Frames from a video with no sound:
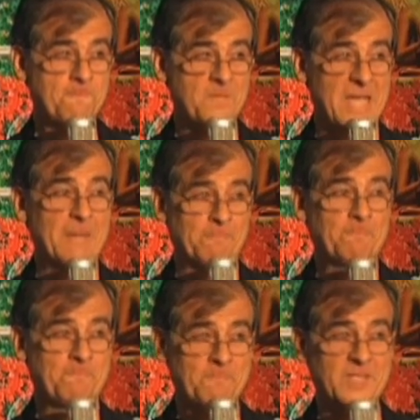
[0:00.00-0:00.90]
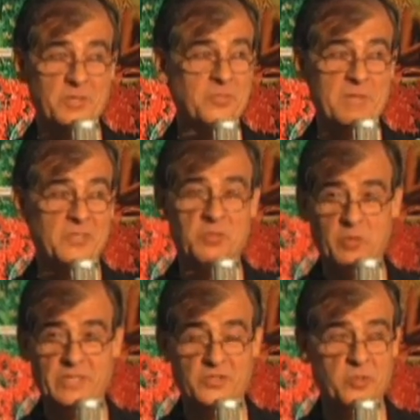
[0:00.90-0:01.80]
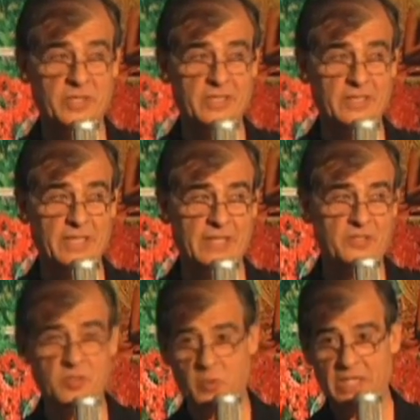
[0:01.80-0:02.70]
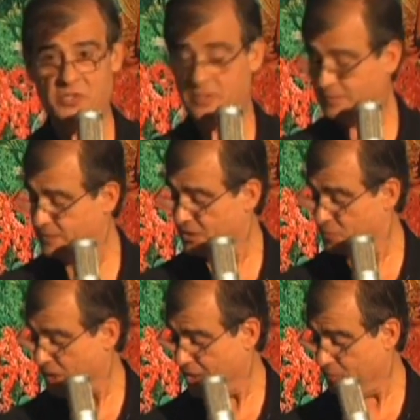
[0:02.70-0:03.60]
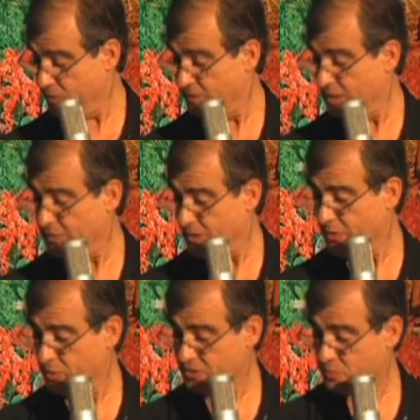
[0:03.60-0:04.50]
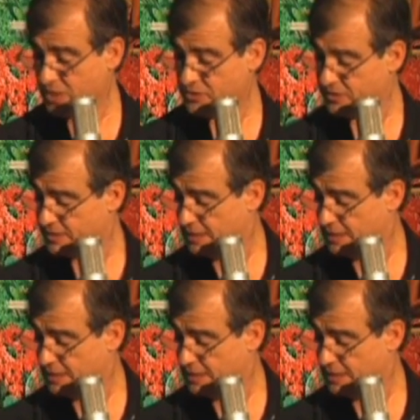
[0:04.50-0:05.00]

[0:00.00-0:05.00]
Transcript: Yeah, it's amazing what he's doing, and that's Urantia inspired, but other inspirations.